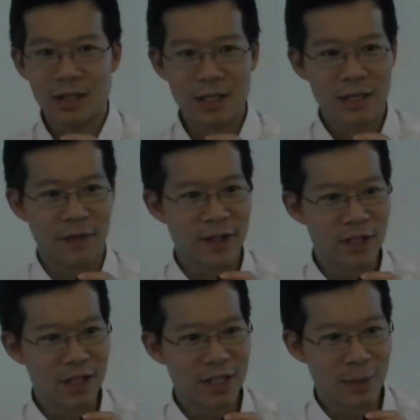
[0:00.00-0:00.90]
this type of
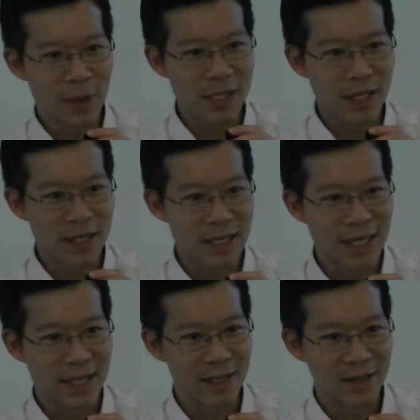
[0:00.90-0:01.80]
engineers basically
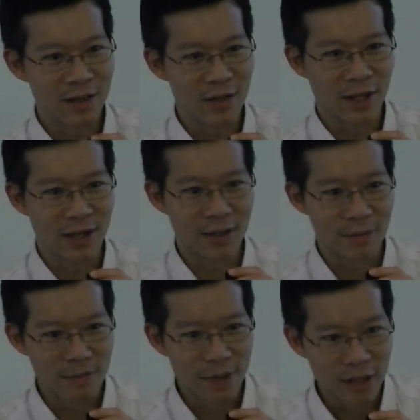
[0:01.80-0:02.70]
tie
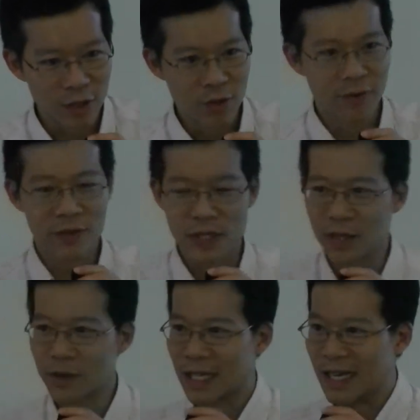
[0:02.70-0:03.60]
together managerial
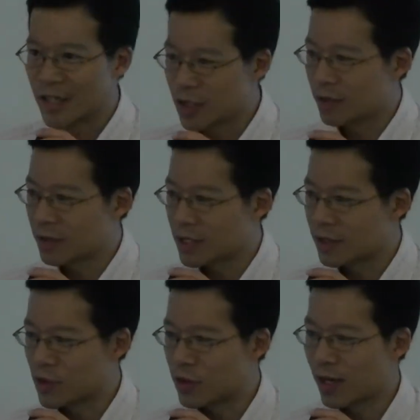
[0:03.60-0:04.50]
skills and engineering
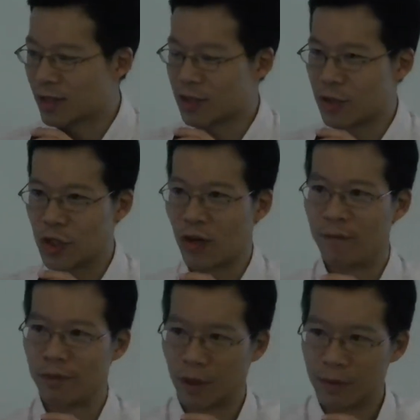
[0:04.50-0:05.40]
skills together to
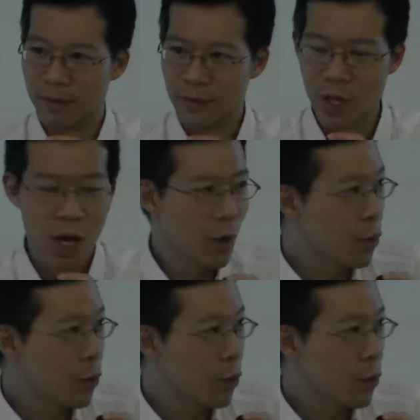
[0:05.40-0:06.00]
solve problems.